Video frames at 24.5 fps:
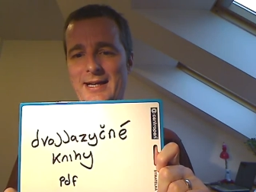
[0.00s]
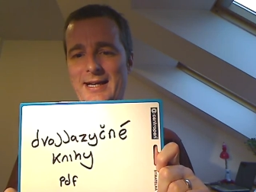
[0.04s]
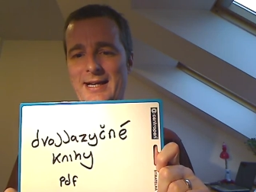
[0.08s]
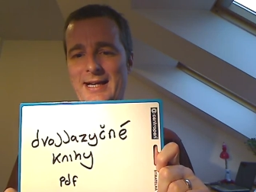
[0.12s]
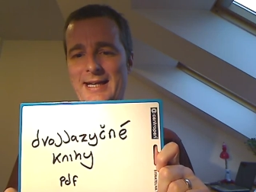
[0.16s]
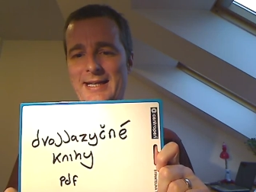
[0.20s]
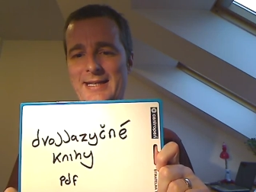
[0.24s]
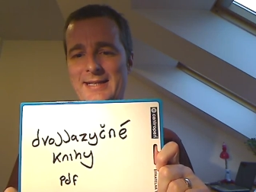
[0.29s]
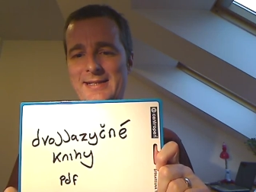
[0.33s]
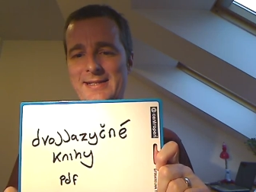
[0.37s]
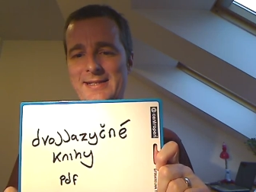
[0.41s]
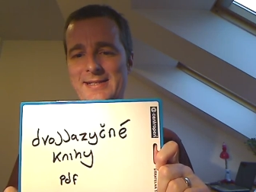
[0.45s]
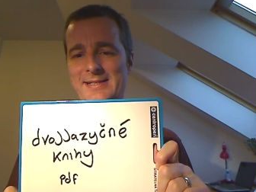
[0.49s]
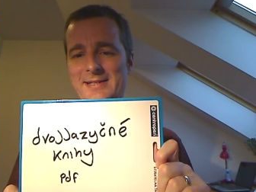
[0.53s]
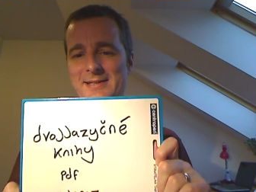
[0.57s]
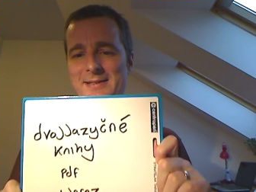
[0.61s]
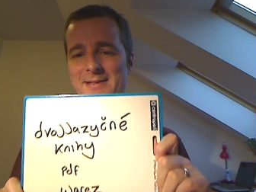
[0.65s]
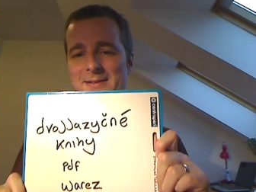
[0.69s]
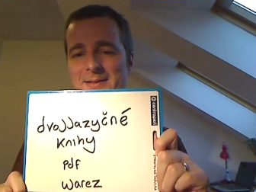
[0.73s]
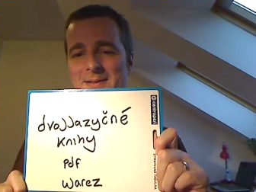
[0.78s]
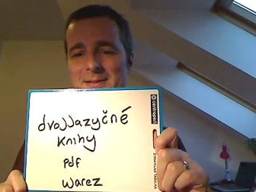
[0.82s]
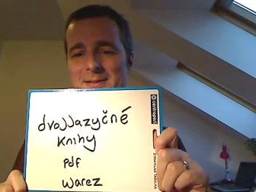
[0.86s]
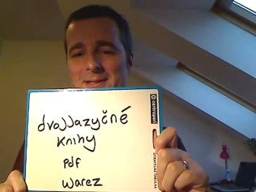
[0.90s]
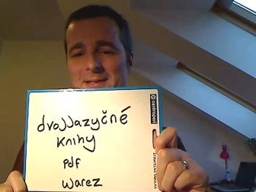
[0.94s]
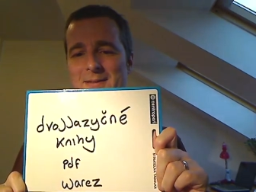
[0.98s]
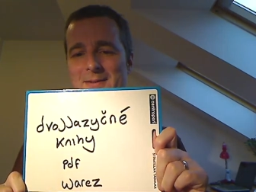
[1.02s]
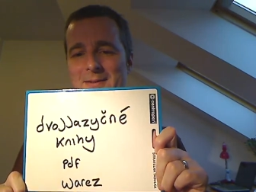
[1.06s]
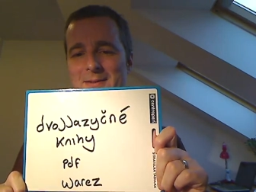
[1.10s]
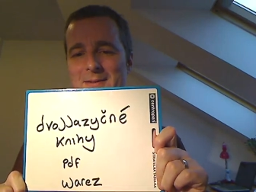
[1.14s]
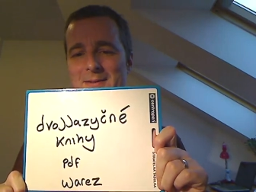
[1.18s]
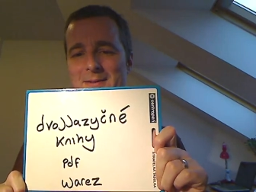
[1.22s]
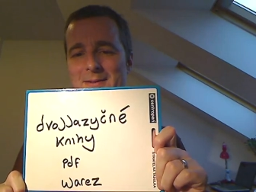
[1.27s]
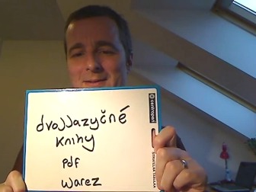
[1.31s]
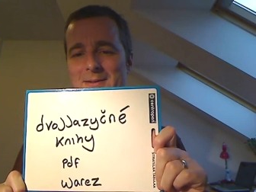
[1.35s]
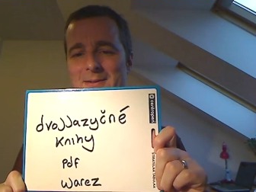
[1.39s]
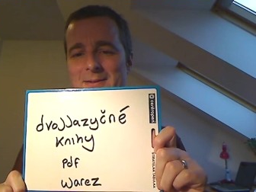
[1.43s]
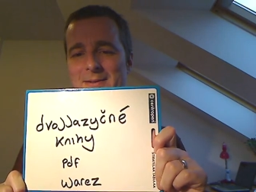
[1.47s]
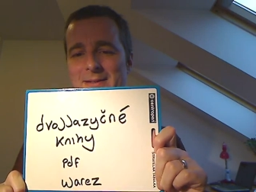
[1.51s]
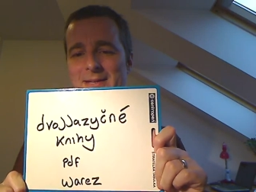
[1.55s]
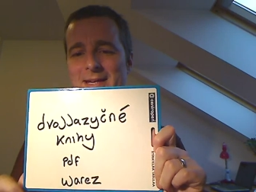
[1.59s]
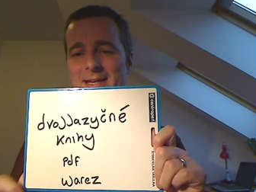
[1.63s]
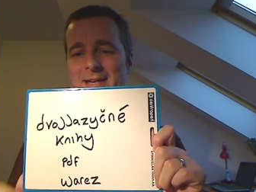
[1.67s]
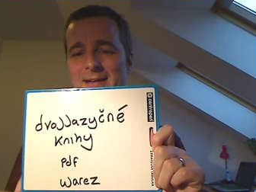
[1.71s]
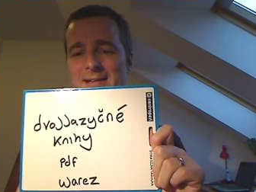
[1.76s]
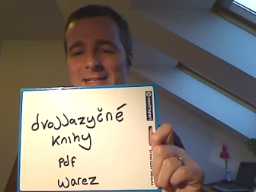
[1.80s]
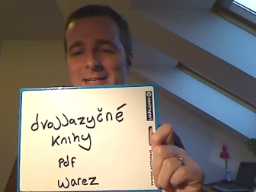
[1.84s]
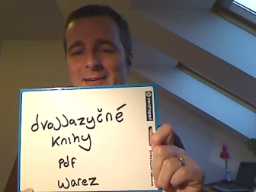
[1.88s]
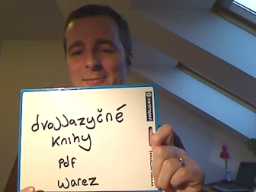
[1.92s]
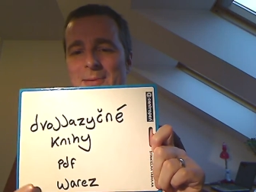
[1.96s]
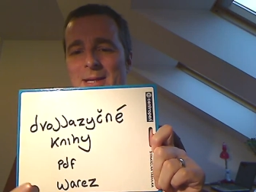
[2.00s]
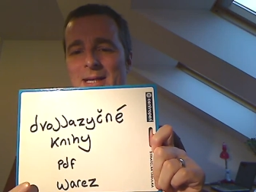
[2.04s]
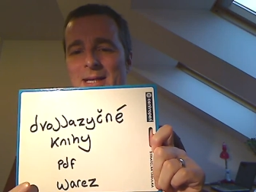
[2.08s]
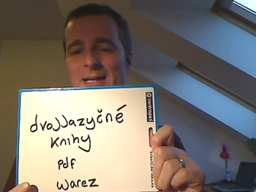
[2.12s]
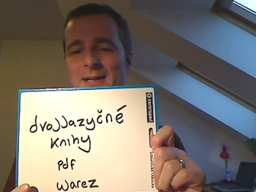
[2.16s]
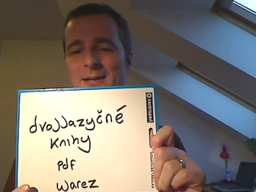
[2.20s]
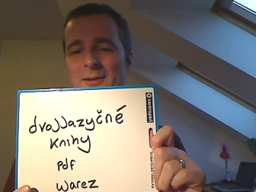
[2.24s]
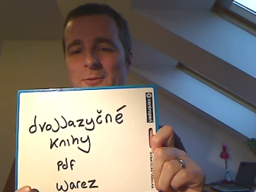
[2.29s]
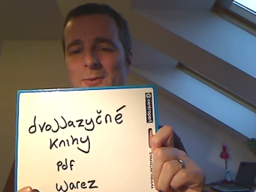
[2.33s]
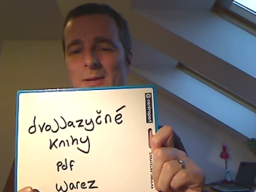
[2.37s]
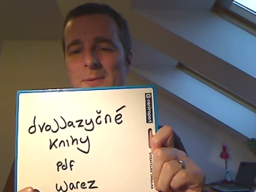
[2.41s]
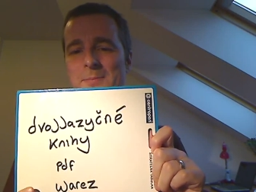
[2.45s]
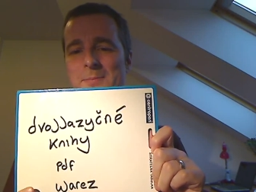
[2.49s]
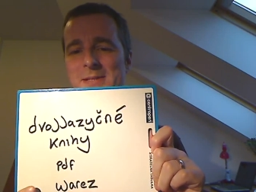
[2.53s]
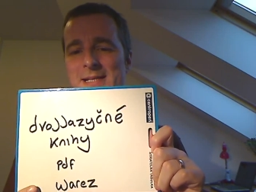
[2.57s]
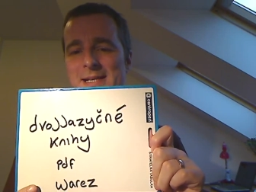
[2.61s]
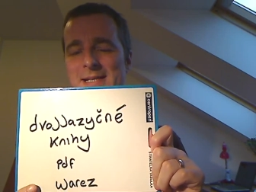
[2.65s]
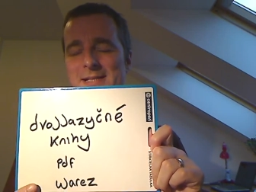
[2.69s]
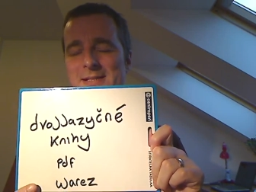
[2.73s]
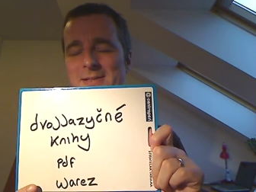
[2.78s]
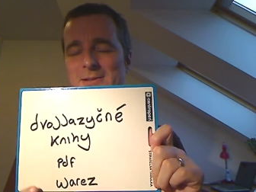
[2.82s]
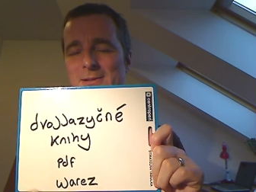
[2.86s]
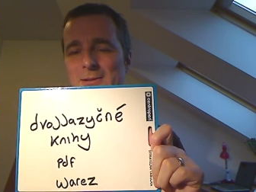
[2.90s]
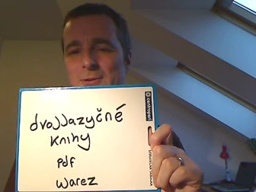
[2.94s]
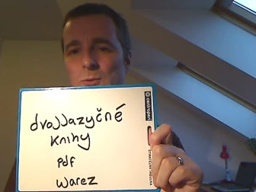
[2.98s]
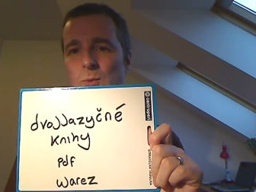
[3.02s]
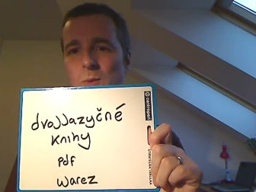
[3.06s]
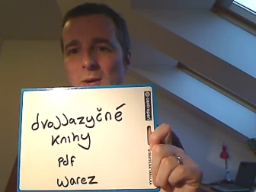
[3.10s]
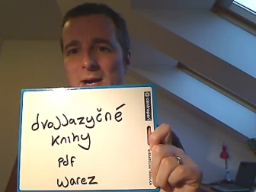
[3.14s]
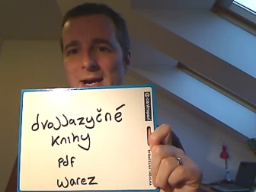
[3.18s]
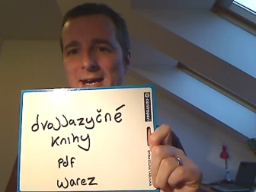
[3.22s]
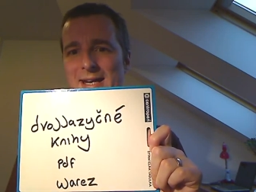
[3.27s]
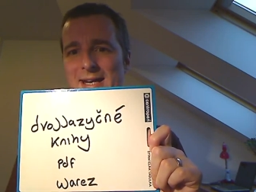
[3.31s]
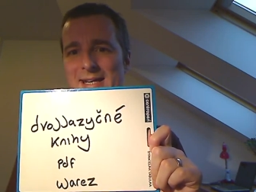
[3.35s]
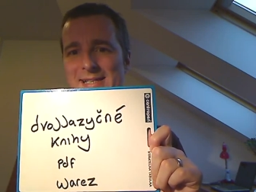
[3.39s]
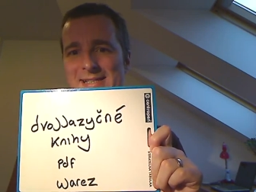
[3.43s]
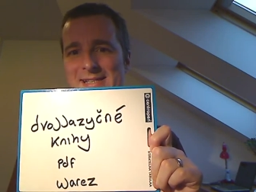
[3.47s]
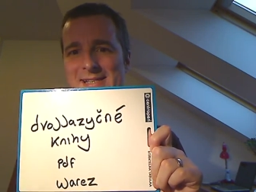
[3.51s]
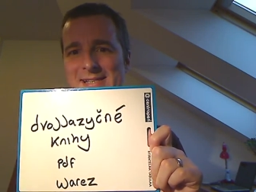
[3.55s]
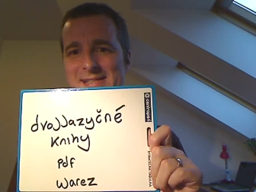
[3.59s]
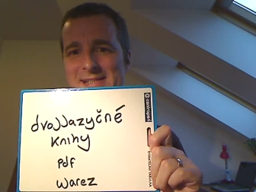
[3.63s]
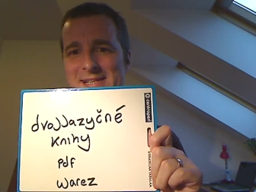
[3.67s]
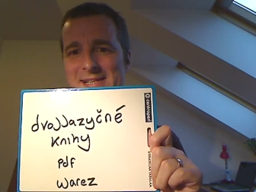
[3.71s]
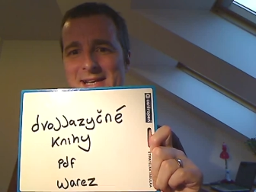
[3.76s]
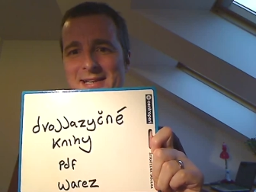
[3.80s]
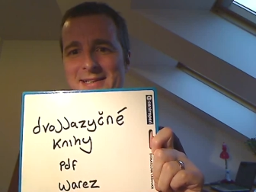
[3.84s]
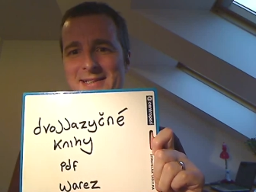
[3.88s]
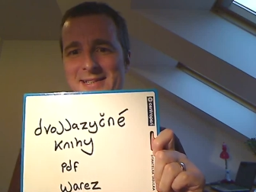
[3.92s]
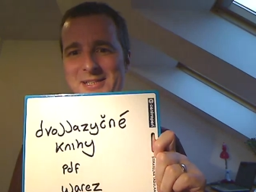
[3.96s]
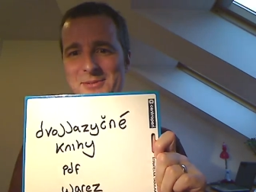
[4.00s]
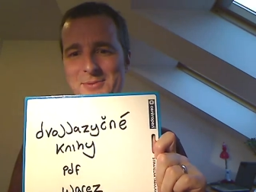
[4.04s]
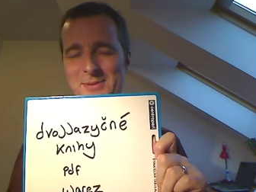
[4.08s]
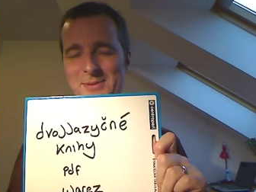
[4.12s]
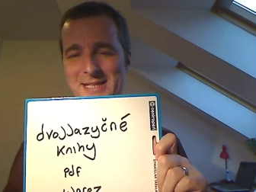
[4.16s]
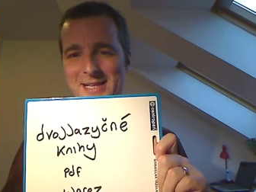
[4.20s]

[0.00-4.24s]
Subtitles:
And they are typically on websites called wares sites,